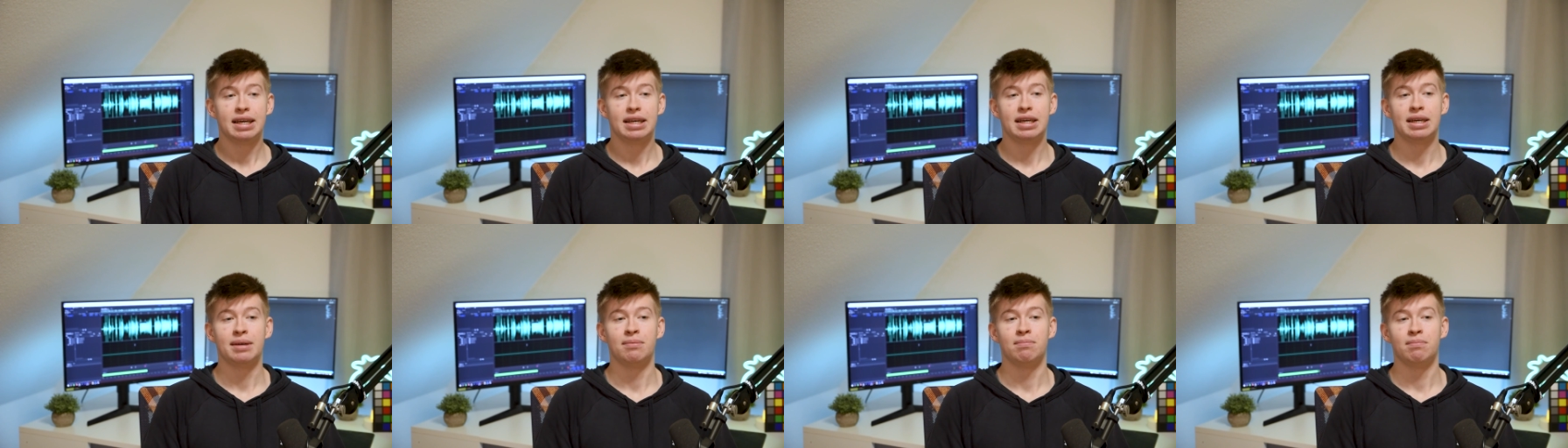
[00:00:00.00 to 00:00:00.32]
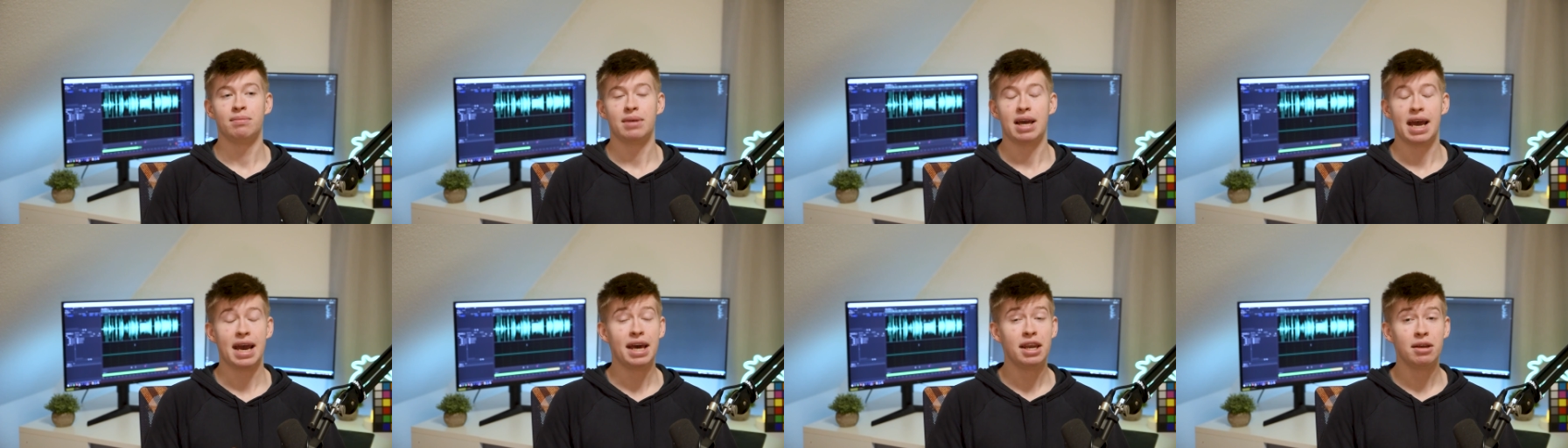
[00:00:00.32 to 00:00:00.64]

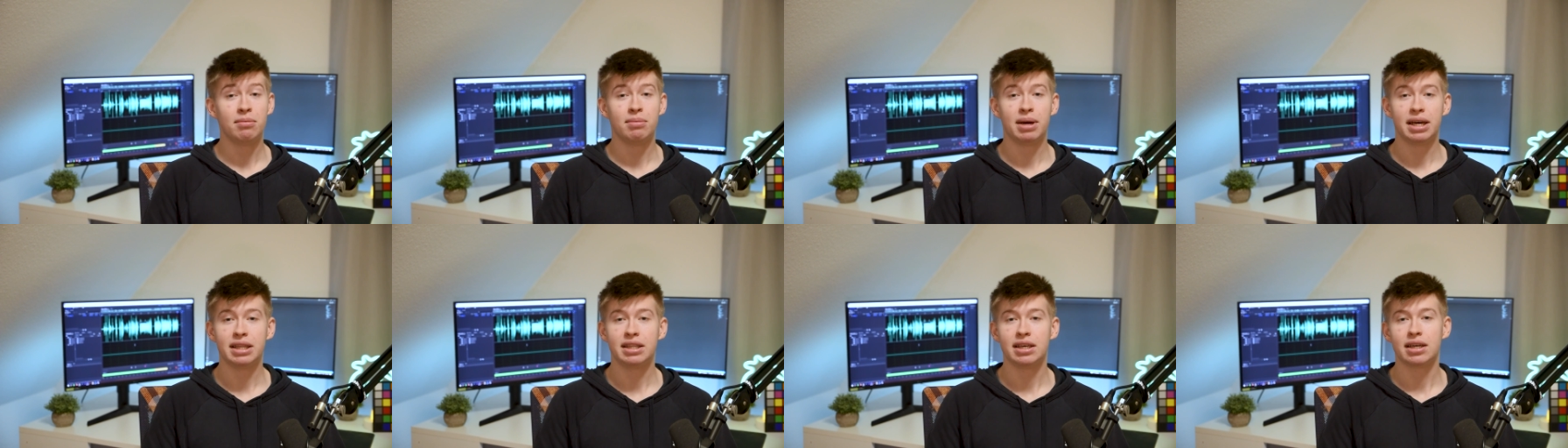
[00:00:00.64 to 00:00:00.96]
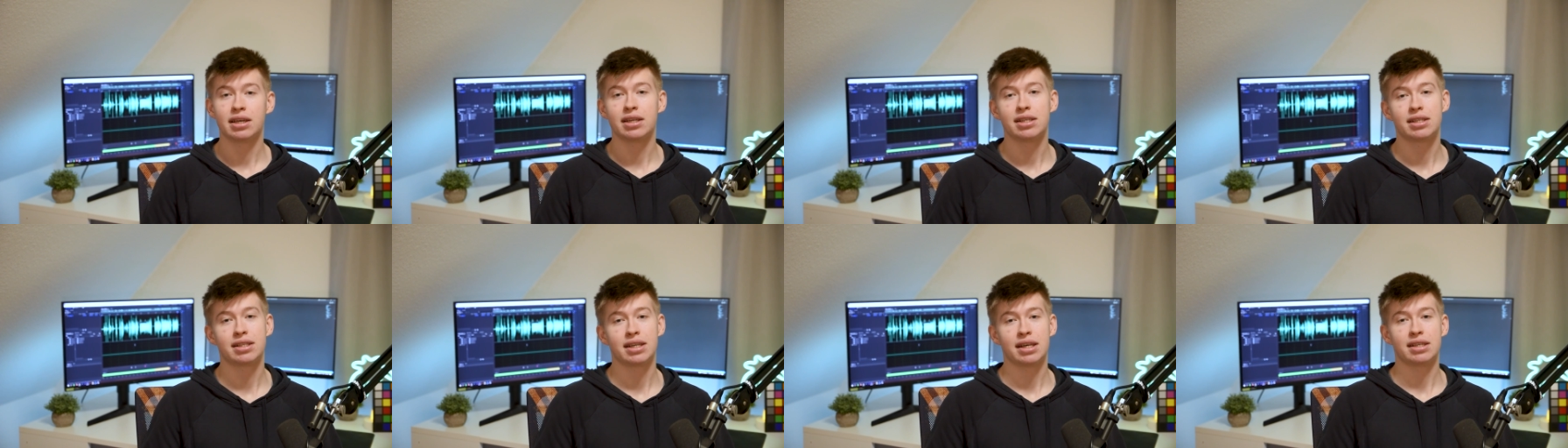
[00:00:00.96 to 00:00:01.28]
Um,
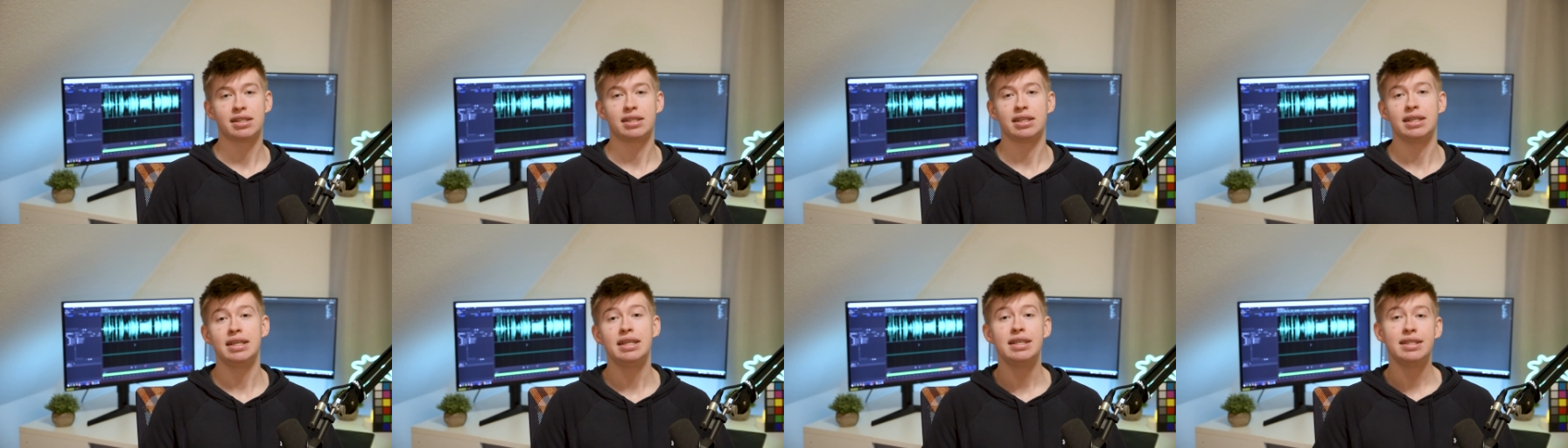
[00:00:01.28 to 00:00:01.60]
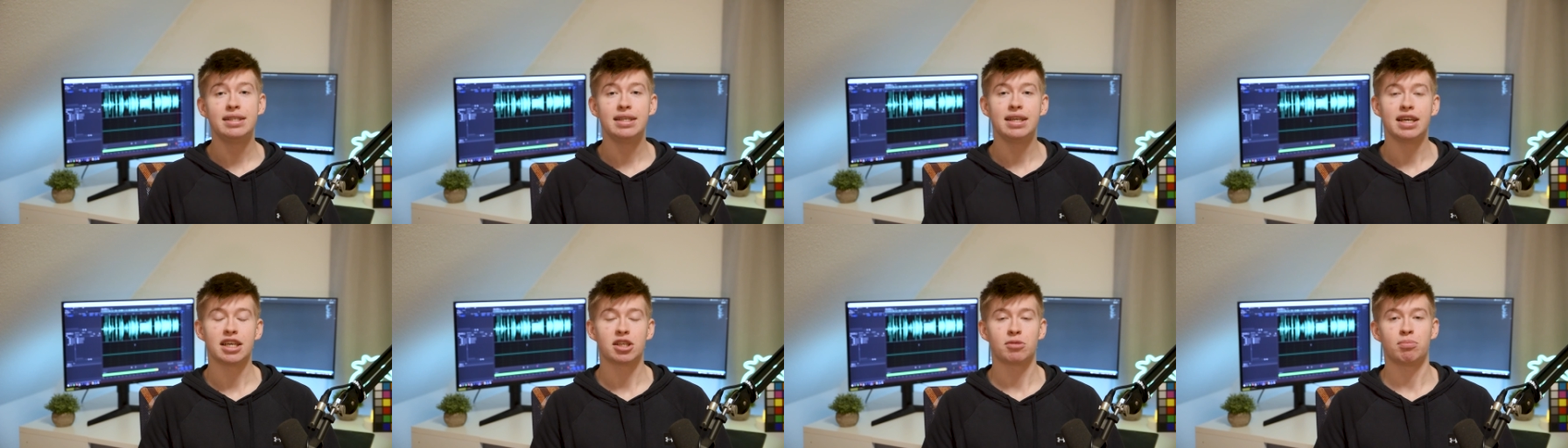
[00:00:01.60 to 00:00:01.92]
animating is as
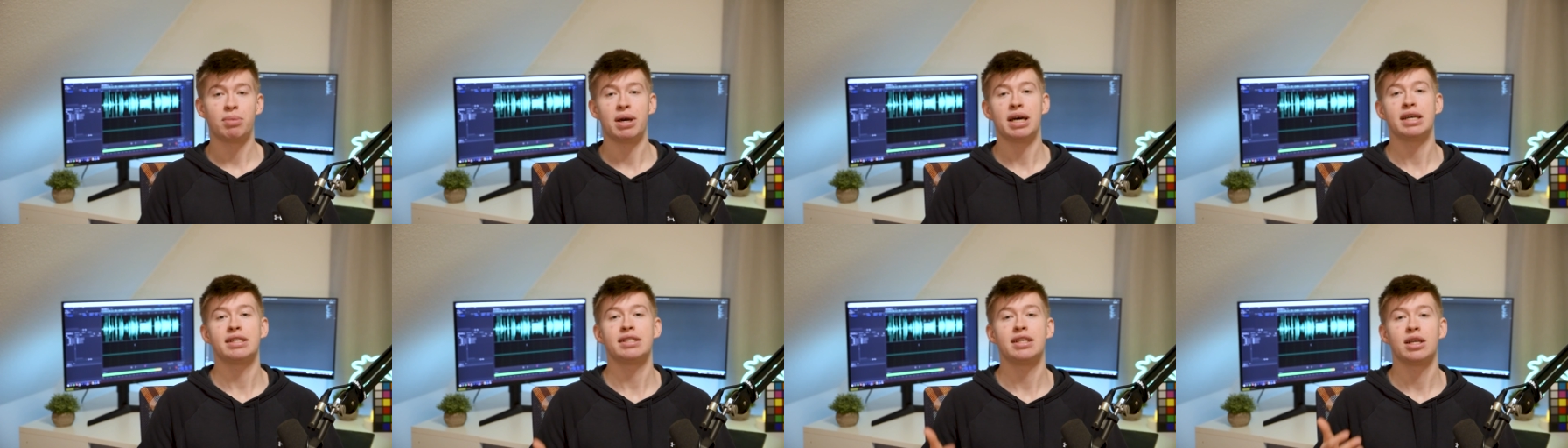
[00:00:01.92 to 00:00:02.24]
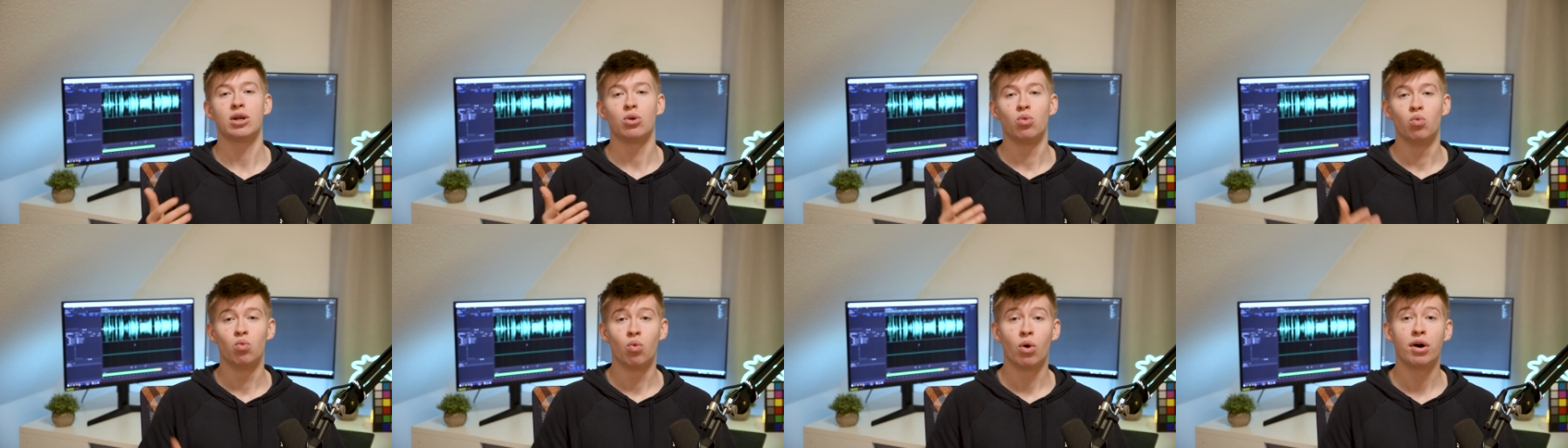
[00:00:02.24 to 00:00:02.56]
easy as
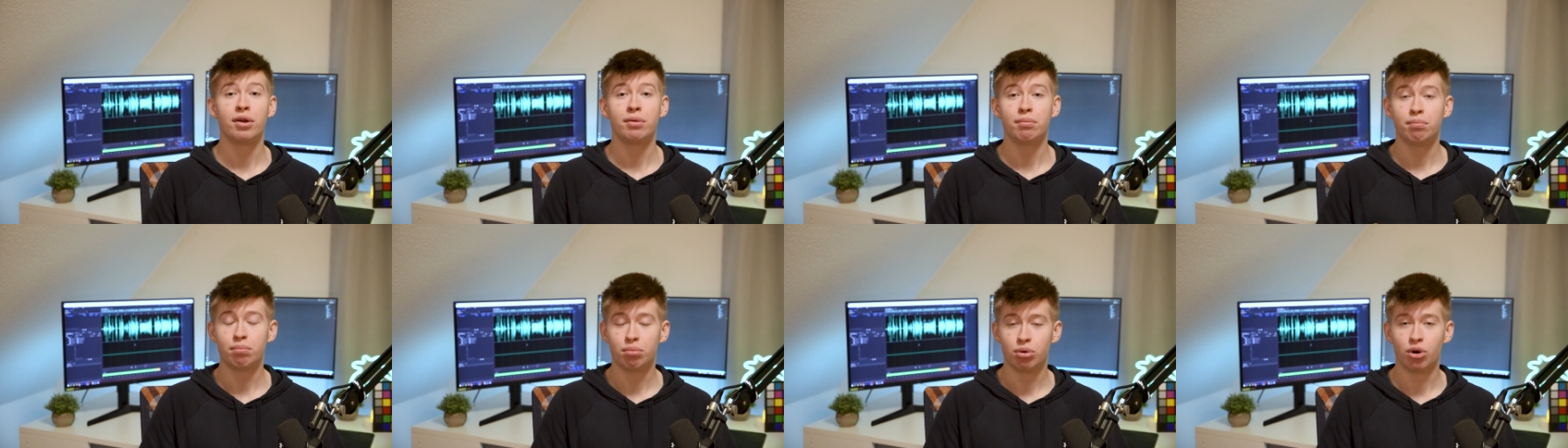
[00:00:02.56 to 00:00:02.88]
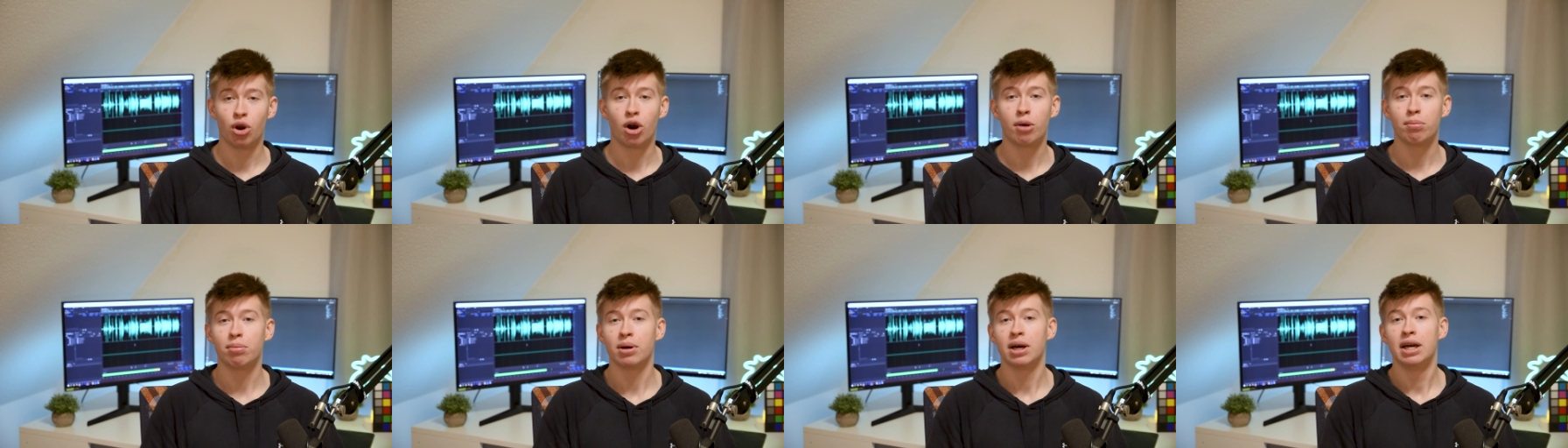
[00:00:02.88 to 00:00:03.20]
passing one
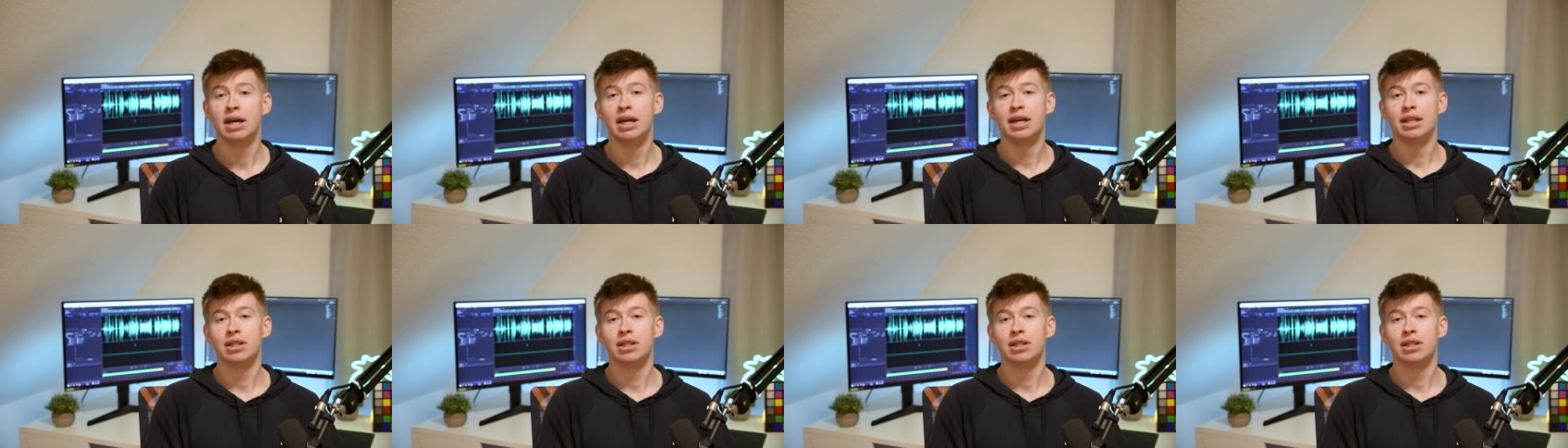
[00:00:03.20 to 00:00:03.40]
prop